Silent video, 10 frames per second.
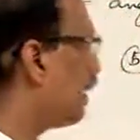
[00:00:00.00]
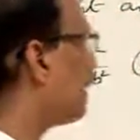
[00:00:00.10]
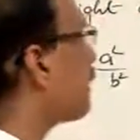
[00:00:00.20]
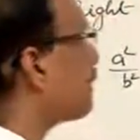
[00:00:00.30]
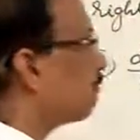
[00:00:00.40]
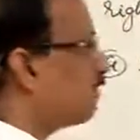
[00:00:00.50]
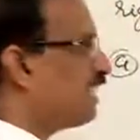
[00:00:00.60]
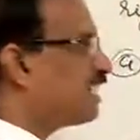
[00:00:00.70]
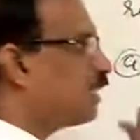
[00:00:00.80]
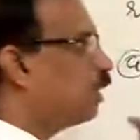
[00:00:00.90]
it does look
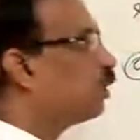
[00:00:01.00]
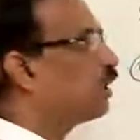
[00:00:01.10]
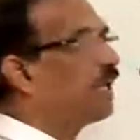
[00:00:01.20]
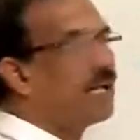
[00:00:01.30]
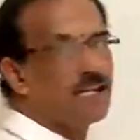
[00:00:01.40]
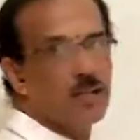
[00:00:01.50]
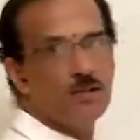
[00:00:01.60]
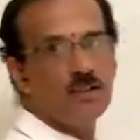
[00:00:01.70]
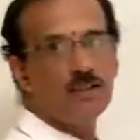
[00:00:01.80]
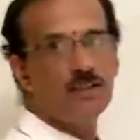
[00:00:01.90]
like your
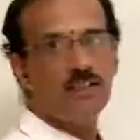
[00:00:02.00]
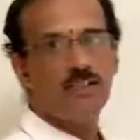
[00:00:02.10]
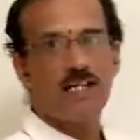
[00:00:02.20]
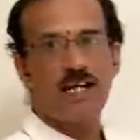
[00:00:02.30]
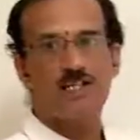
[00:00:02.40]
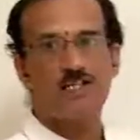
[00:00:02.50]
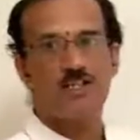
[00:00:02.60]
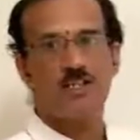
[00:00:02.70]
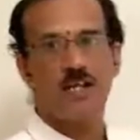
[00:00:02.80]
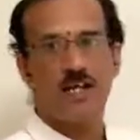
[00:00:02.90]
tangent line,